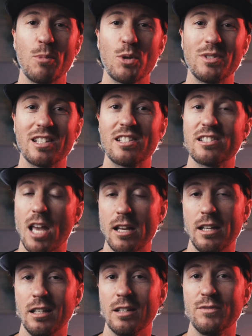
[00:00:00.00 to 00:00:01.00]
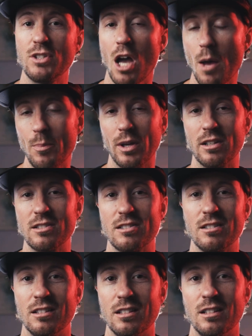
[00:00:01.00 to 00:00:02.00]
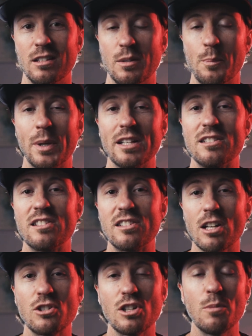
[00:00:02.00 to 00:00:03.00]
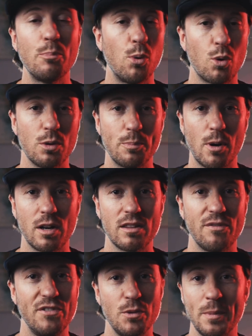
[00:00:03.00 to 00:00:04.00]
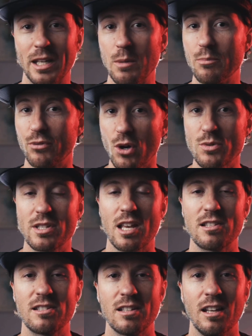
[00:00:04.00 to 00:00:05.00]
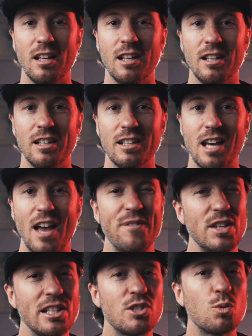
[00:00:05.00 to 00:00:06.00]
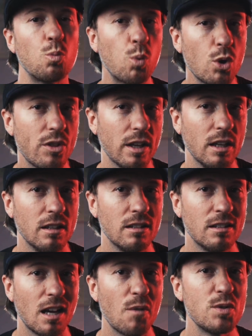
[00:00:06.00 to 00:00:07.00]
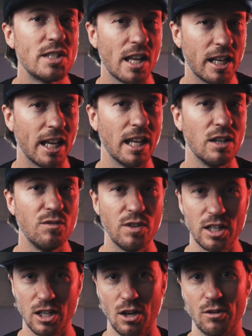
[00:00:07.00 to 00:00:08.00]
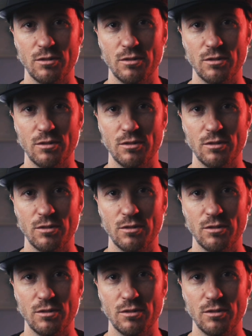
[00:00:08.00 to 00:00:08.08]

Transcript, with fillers: the most exciting of topics, but it's such an important part of the filmmaking process, I feel it's worthy of a dedicated video.